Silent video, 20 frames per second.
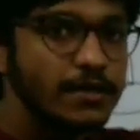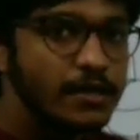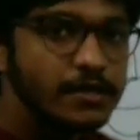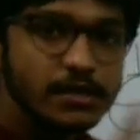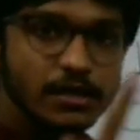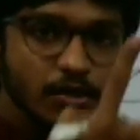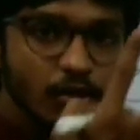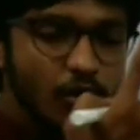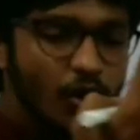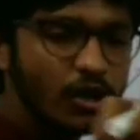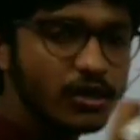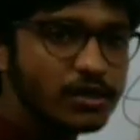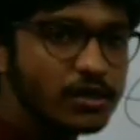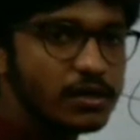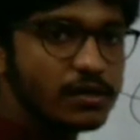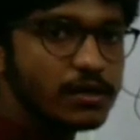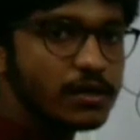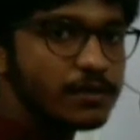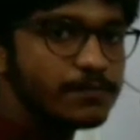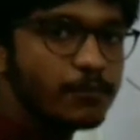There is
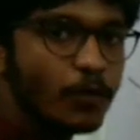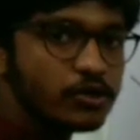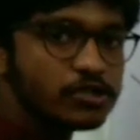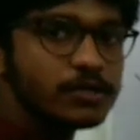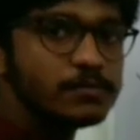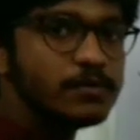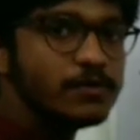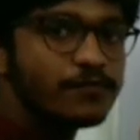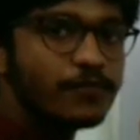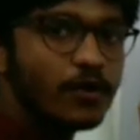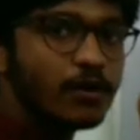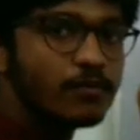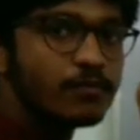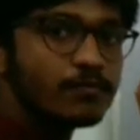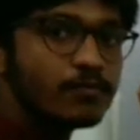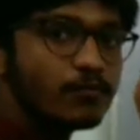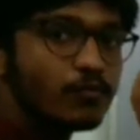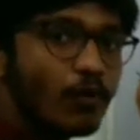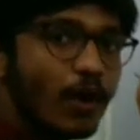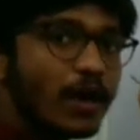not possible
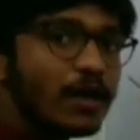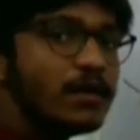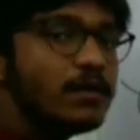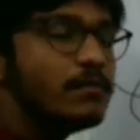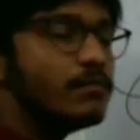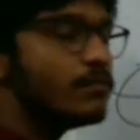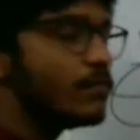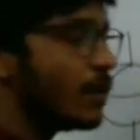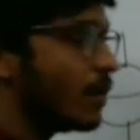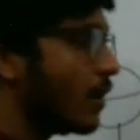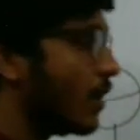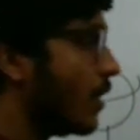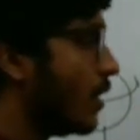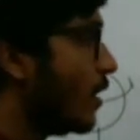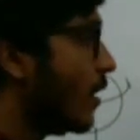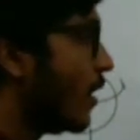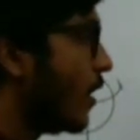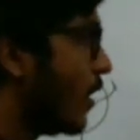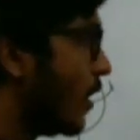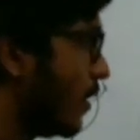for one
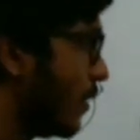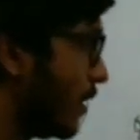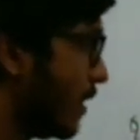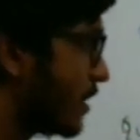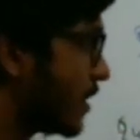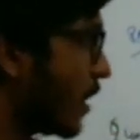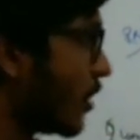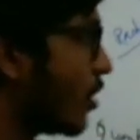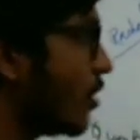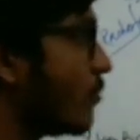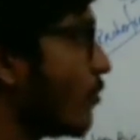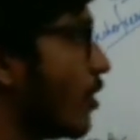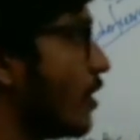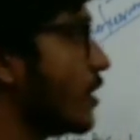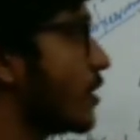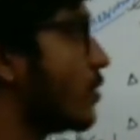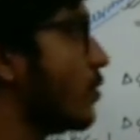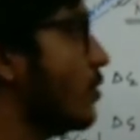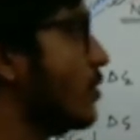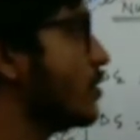ethanol
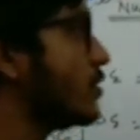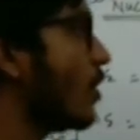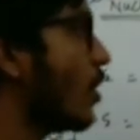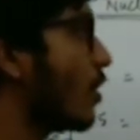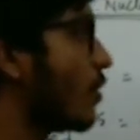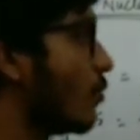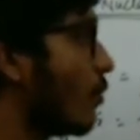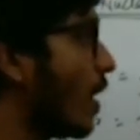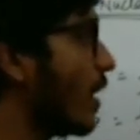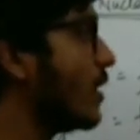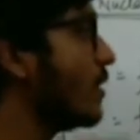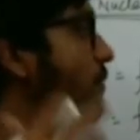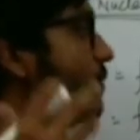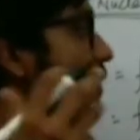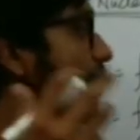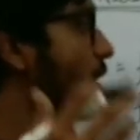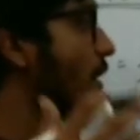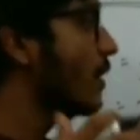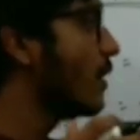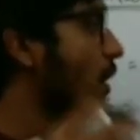molecule or one